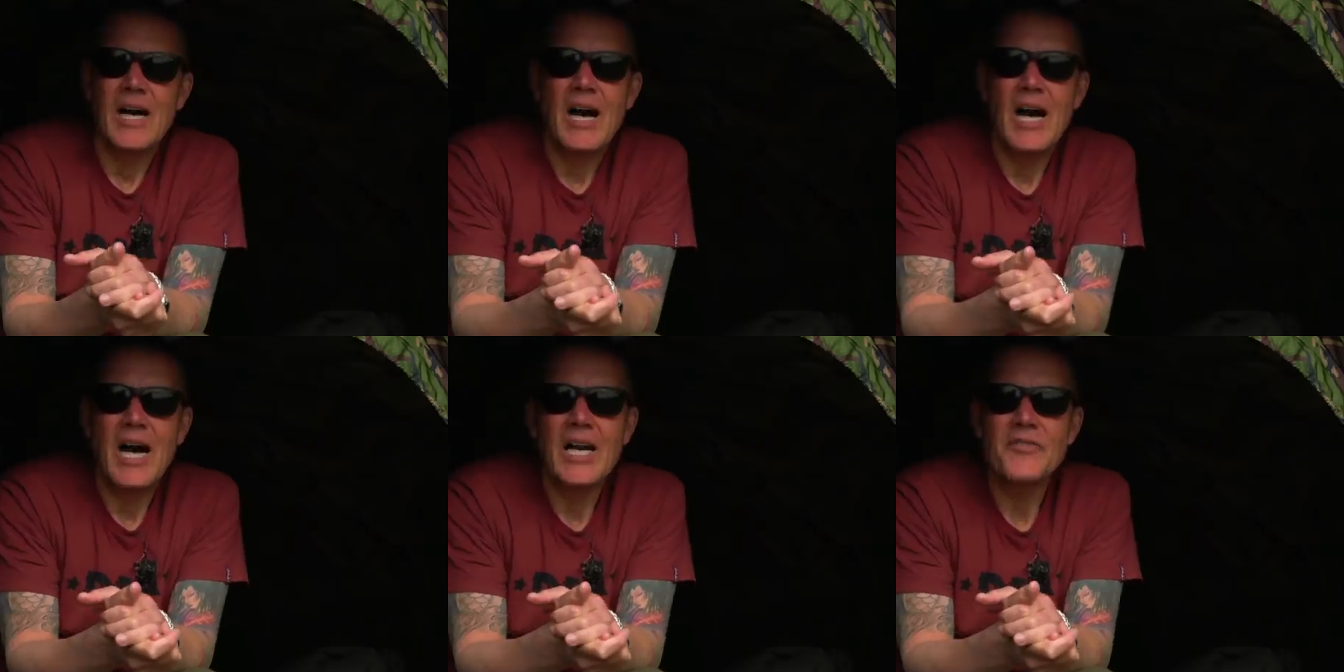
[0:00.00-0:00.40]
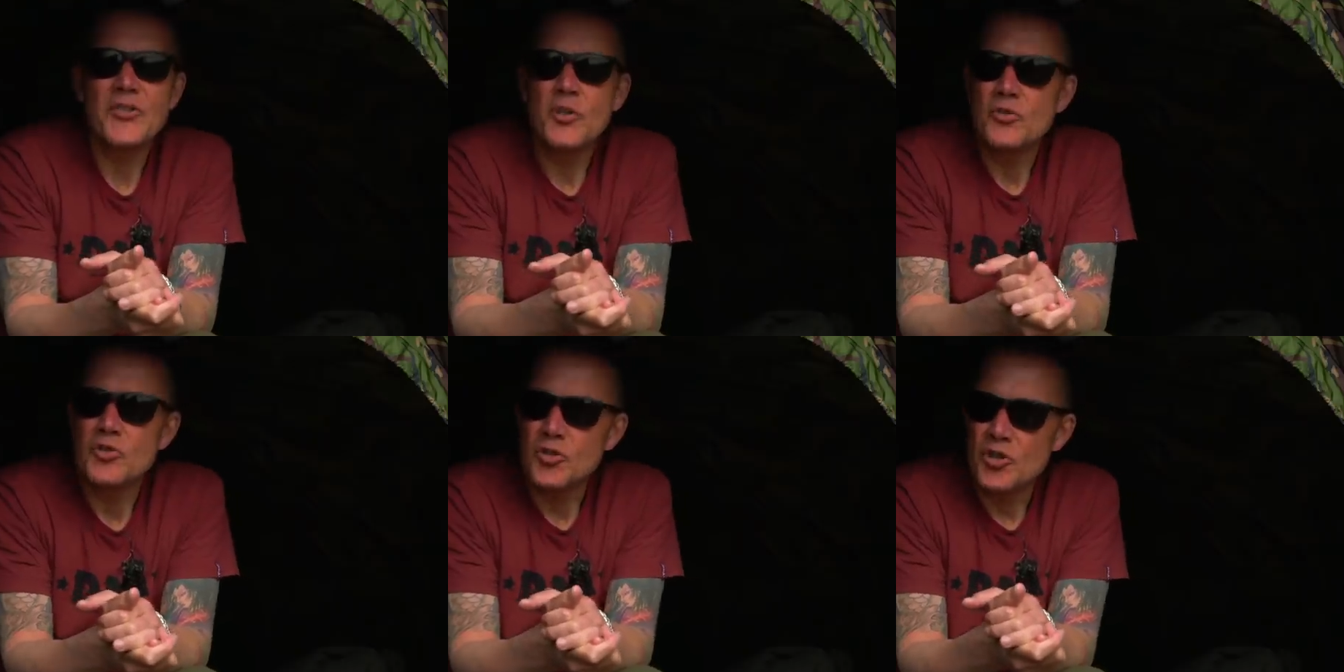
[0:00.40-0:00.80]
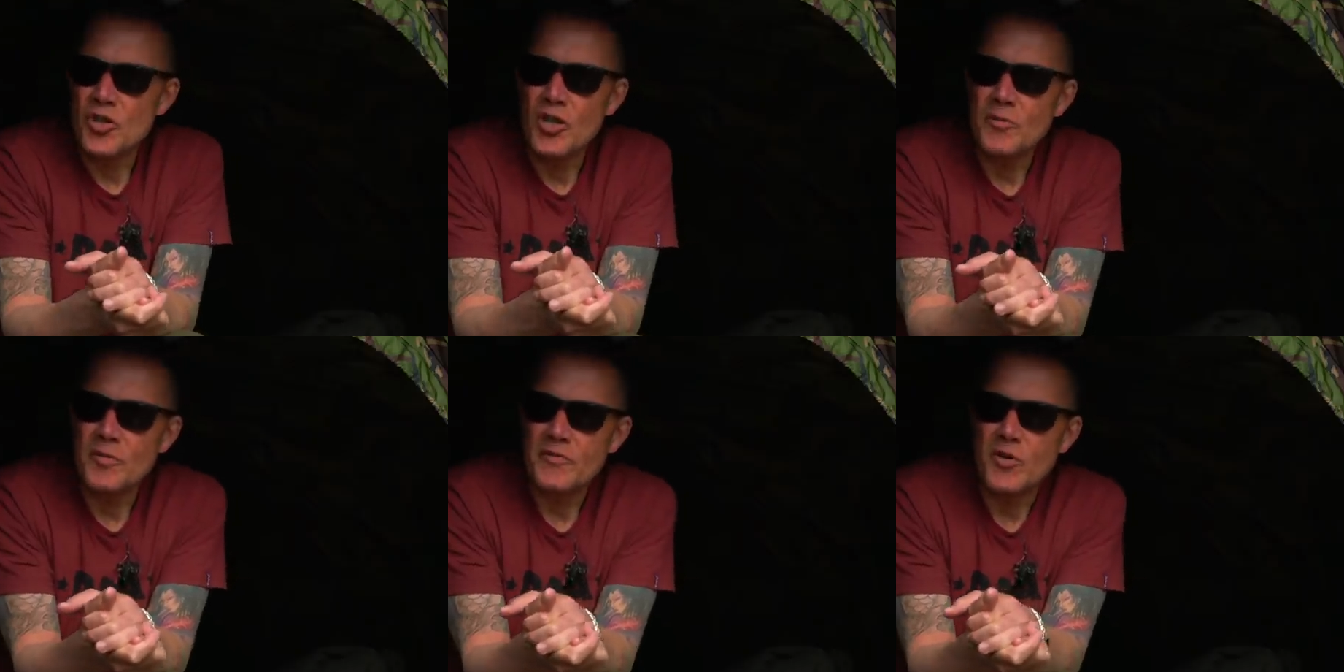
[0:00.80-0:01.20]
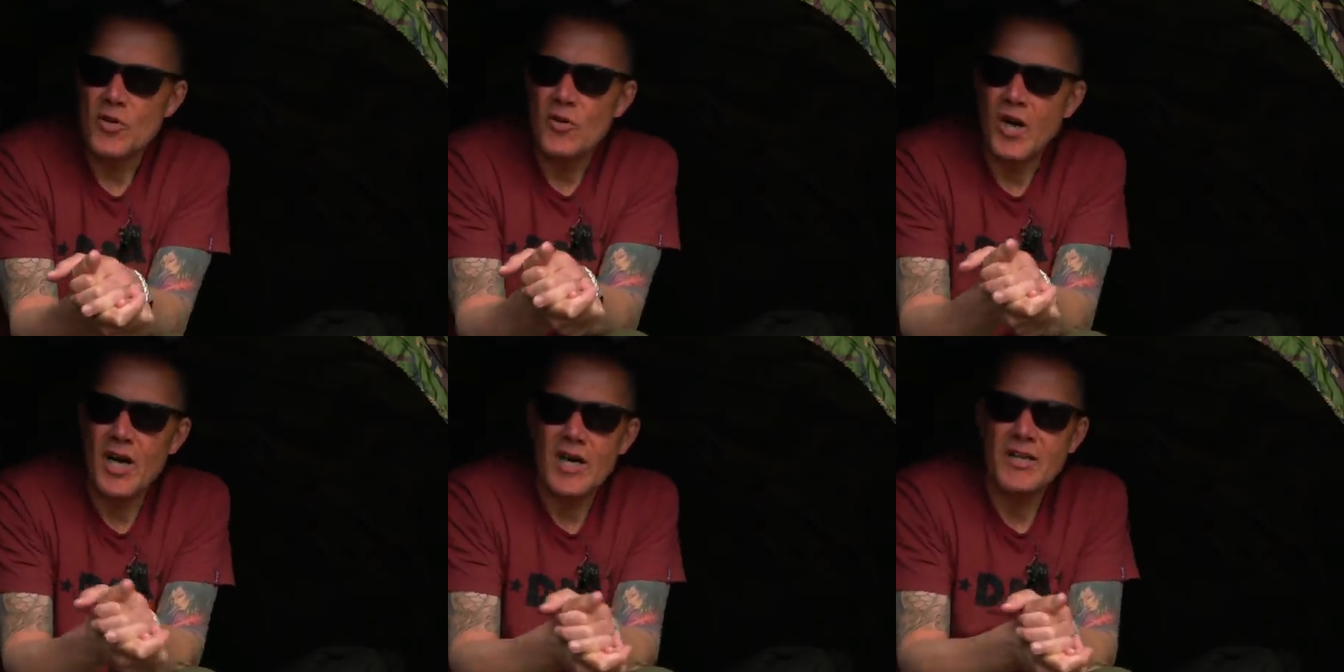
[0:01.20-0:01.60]
I've used the German for
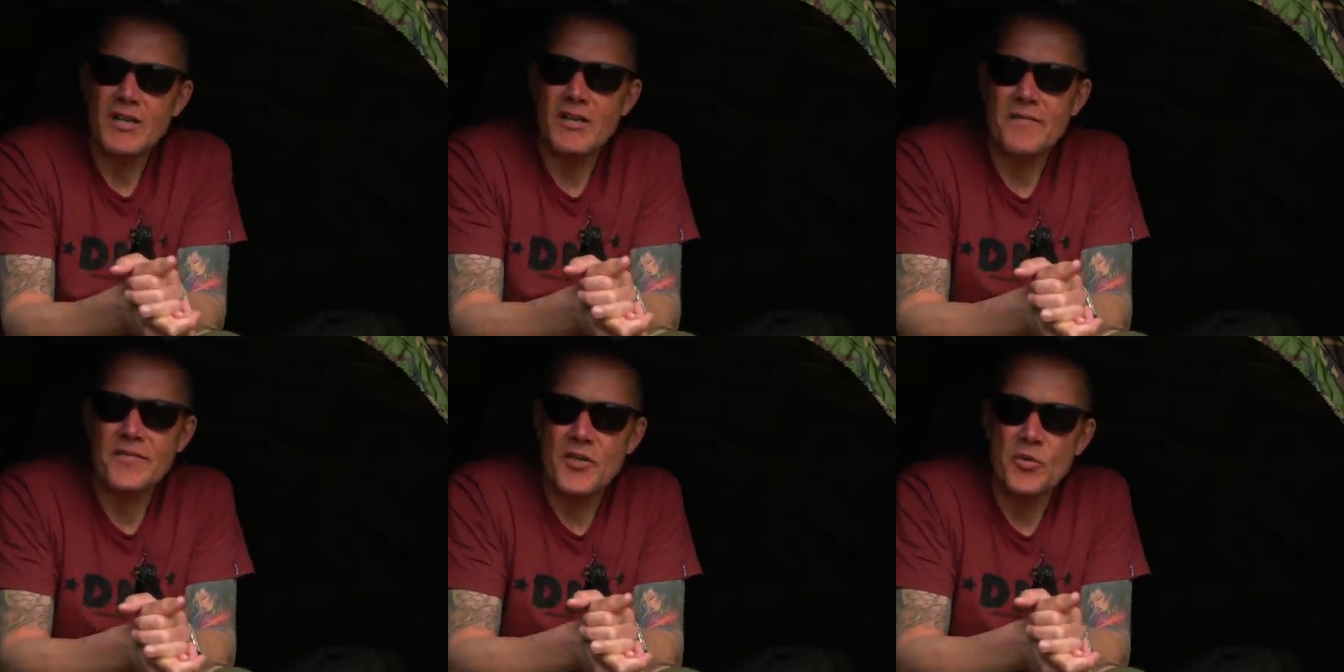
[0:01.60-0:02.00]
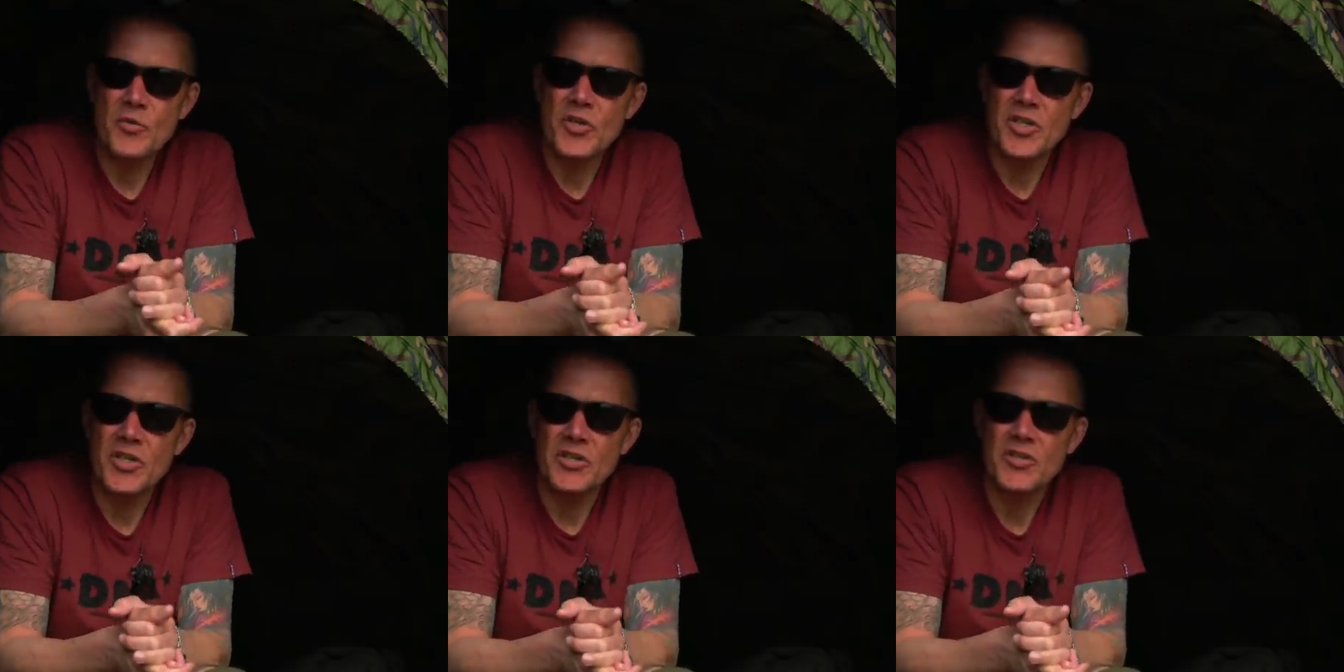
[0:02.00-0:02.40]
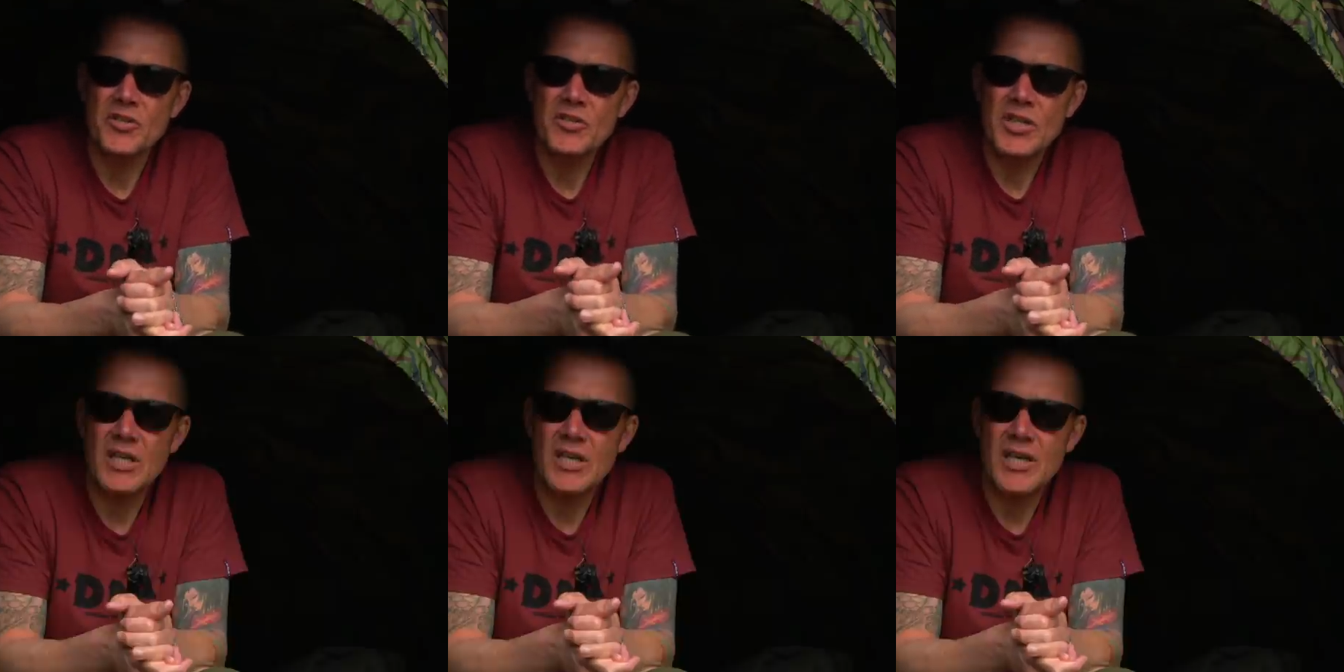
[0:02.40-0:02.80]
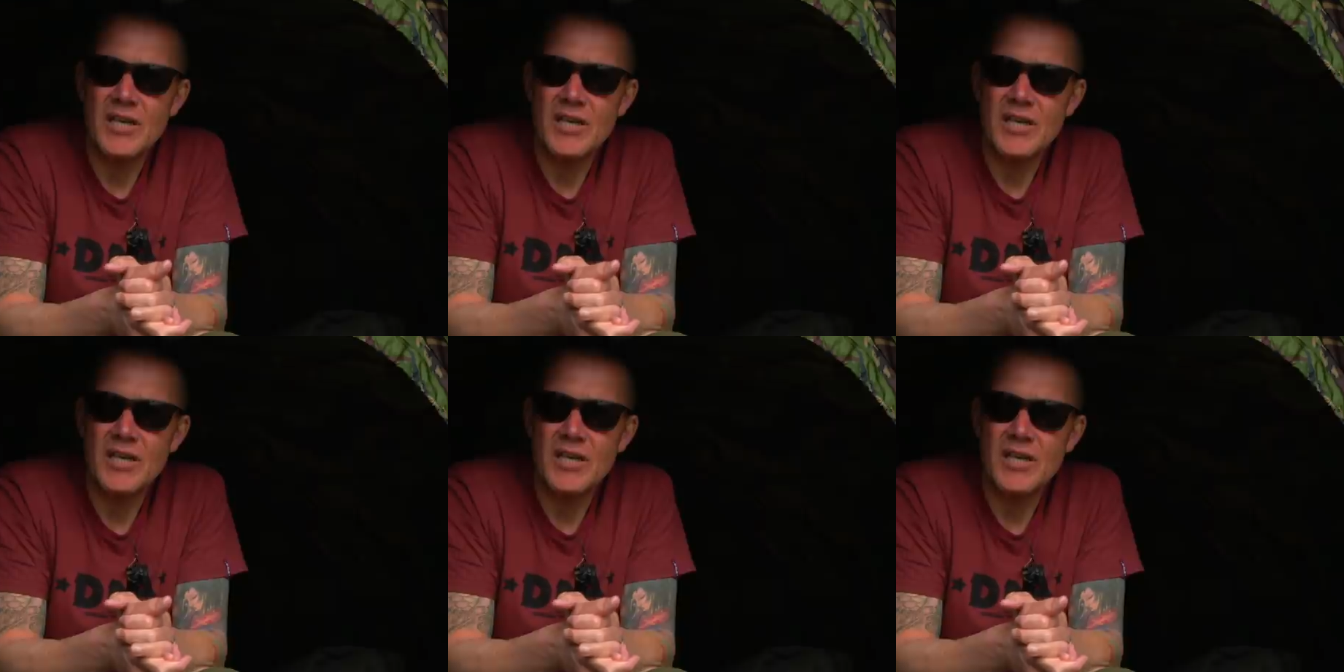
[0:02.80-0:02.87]
quite a few years.